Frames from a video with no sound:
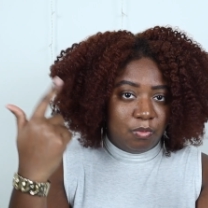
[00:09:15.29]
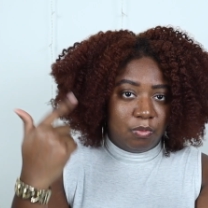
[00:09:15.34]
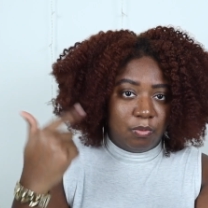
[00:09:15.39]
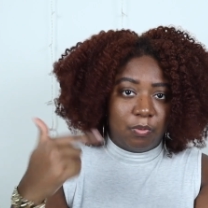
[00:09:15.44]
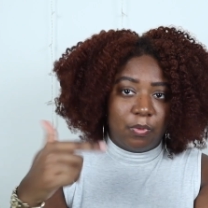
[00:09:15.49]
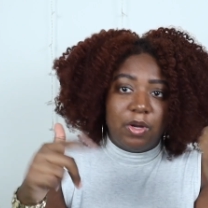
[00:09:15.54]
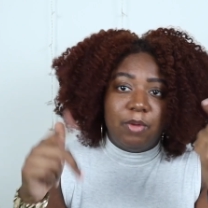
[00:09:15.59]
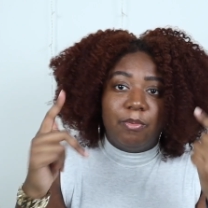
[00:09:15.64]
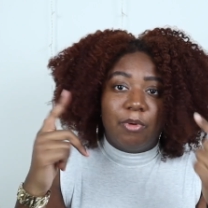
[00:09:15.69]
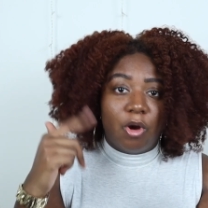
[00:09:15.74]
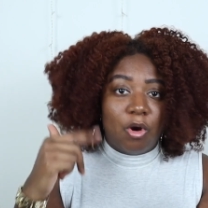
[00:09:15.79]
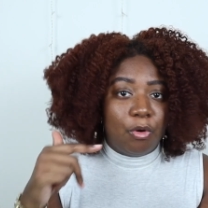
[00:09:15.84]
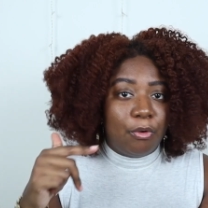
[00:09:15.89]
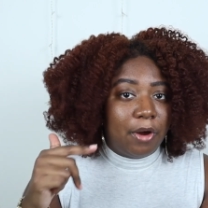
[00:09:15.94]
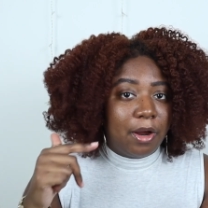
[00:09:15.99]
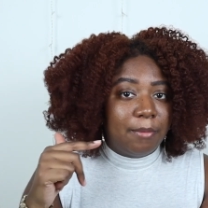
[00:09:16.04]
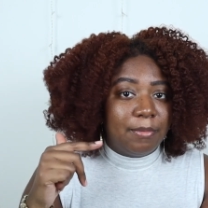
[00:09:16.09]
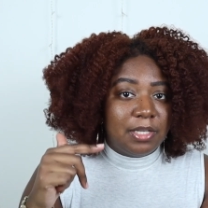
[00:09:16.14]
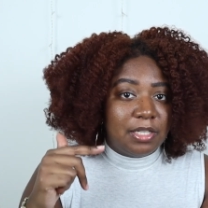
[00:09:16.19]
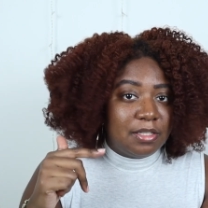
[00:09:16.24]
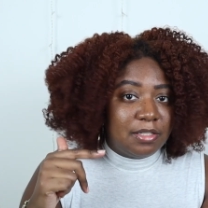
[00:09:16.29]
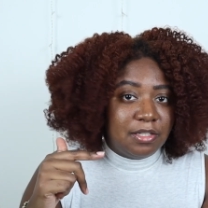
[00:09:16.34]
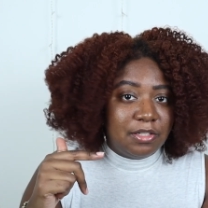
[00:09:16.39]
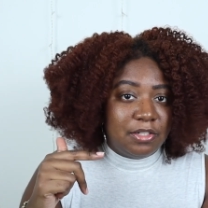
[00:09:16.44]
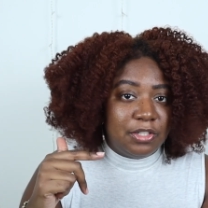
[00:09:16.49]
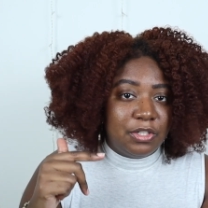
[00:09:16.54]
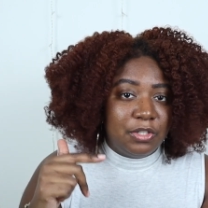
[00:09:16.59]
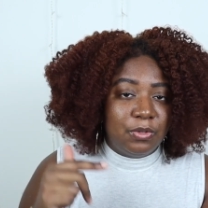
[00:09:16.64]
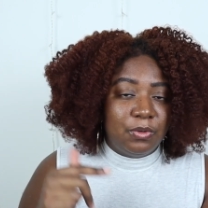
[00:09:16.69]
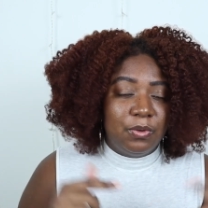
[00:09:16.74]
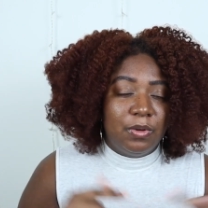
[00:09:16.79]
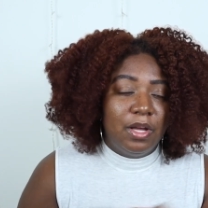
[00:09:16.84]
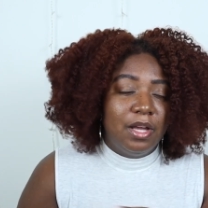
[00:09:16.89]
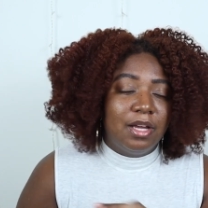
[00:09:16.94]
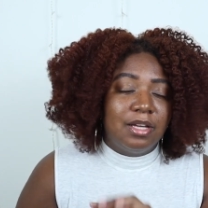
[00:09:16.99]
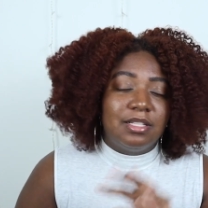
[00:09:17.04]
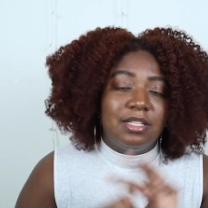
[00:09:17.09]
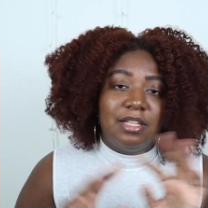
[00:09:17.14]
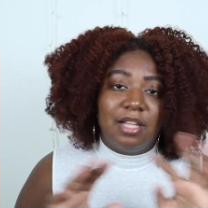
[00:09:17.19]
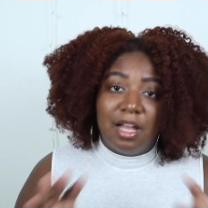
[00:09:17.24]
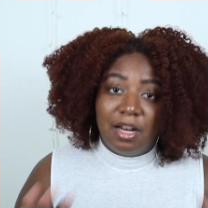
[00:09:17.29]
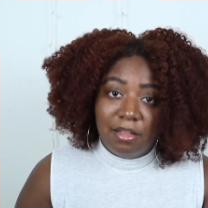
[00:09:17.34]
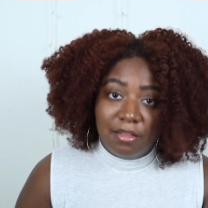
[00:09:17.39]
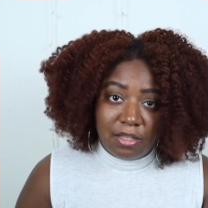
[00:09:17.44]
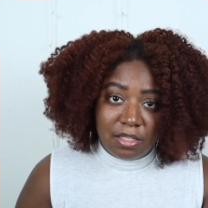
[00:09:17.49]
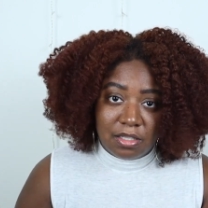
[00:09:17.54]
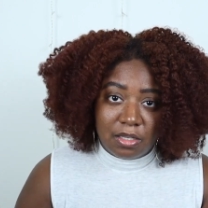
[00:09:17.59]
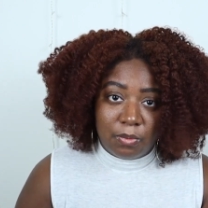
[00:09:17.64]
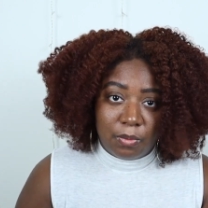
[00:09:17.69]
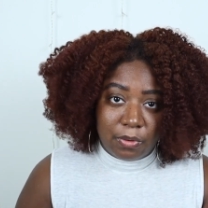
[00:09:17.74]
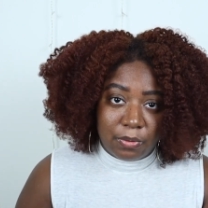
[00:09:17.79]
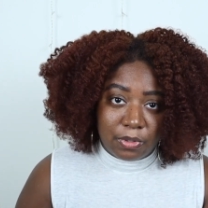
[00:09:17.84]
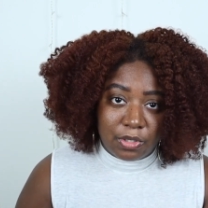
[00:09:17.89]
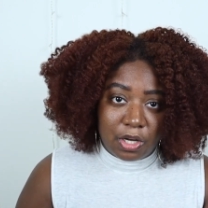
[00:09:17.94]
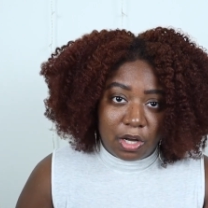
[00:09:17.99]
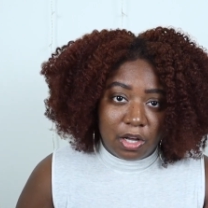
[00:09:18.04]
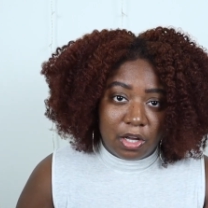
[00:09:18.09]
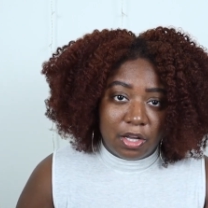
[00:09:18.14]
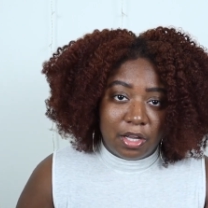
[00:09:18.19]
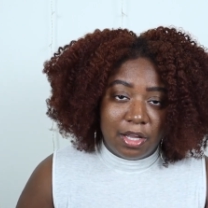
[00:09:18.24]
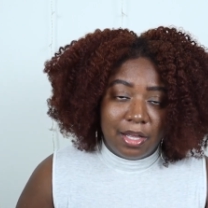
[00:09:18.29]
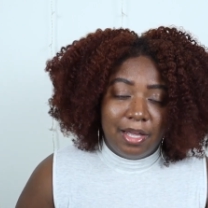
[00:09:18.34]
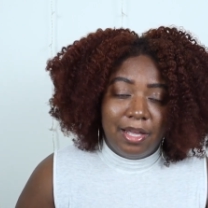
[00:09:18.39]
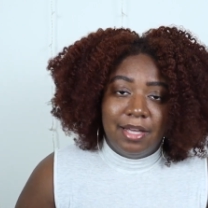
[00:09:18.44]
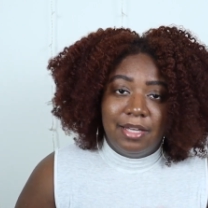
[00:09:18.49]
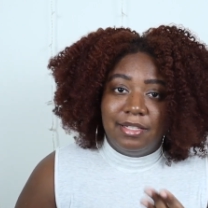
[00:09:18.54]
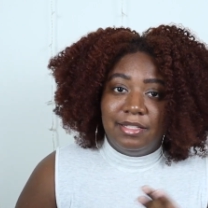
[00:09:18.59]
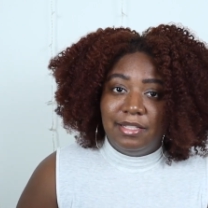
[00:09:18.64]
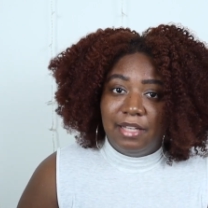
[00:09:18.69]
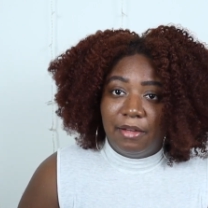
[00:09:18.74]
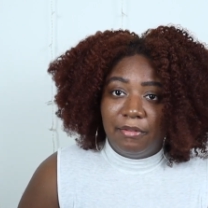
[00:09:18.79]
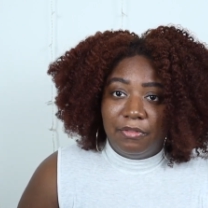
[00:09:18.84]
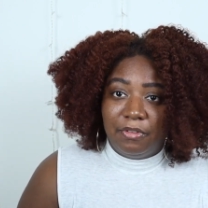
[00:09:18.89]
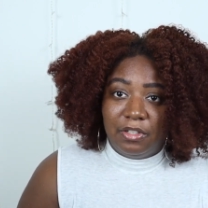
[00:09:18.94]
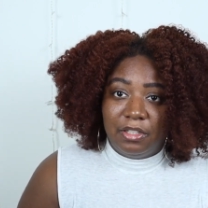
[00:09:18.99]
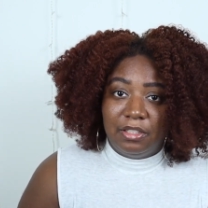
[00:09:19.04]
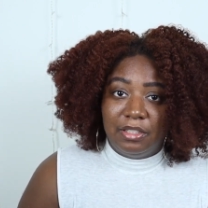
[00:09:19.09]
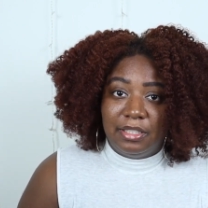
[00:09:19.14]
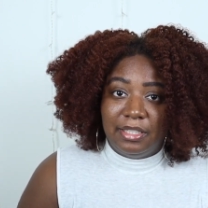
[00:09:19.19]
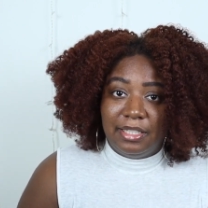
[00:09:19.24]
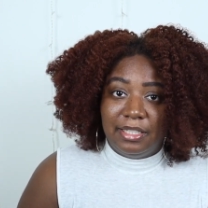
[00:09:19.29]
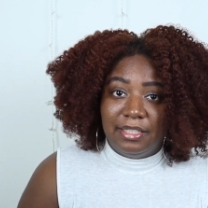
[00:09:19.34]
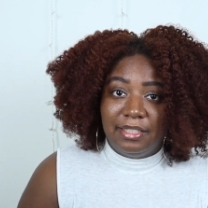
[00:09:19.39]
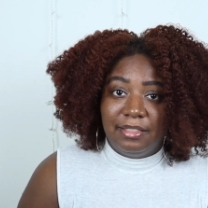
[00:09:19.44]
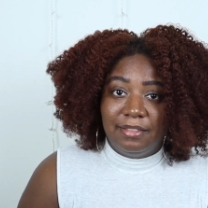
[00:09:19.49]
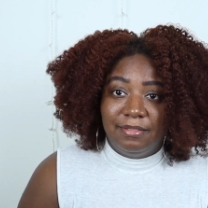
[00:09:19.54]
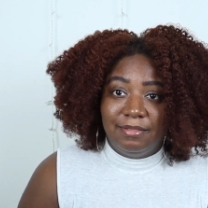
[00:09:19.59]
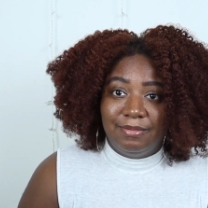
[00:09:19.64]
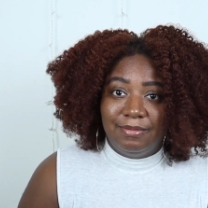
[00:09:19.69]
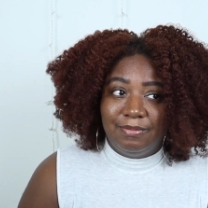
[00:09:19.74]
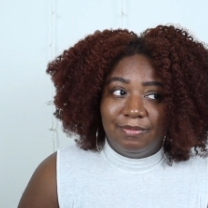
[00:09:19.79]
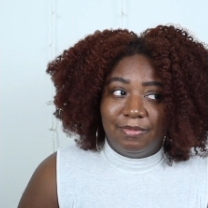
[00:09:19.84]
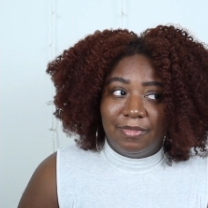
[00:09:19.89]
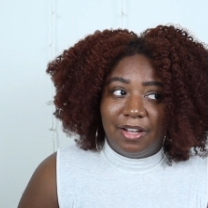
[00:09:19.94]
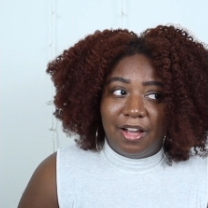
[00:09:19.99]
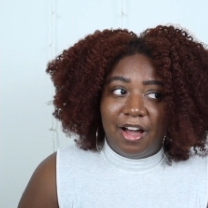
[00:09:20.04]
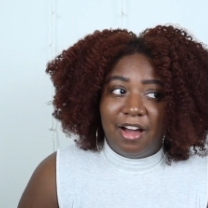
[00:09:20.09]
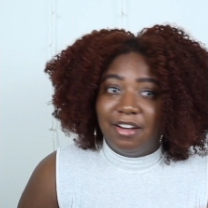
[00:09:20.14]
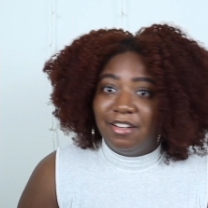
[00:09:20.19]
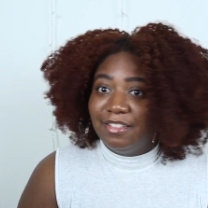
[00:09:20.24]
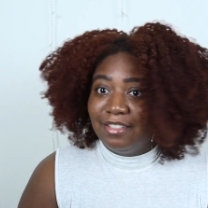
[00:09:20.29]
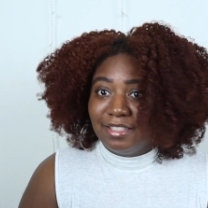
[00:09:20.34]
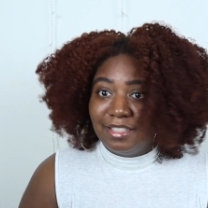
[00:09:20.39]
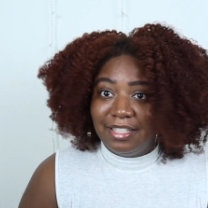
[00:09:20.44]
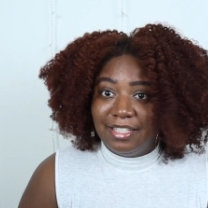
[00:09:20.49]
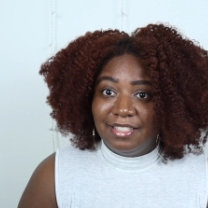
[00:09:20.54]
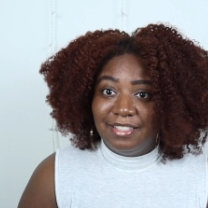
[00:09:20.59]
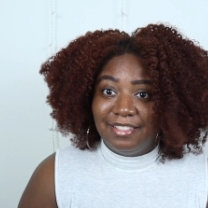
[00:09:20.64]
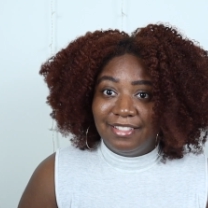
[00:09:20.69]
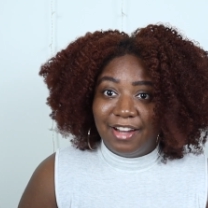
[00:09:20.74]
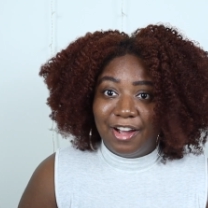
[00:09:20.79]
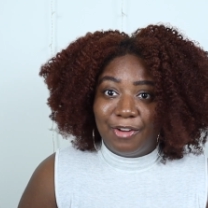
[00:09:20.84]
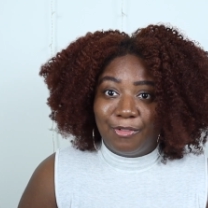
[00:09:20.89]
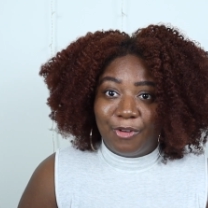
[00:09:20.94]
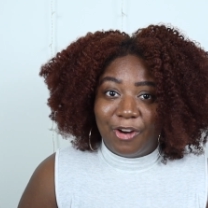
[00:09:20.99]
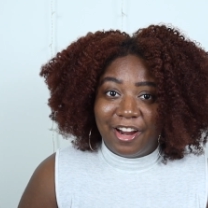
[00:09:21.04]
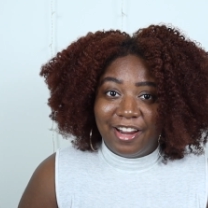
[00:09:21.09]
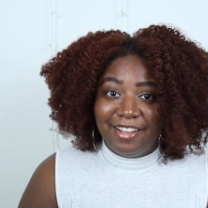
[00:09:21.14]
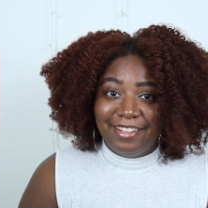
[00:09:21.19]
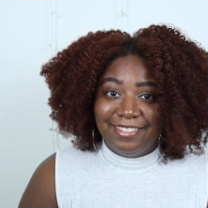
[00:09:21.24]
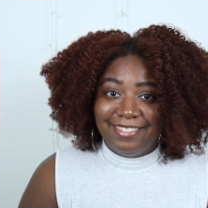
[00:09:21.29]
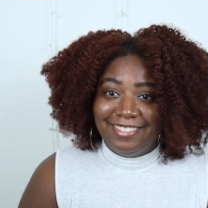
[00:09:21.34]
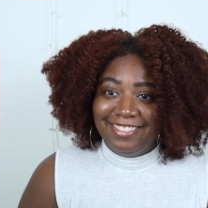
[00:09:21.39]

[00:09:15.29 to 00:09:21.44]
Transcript: reprogramming to do because a lot of things that we were taught definitely, honestly, it's not right.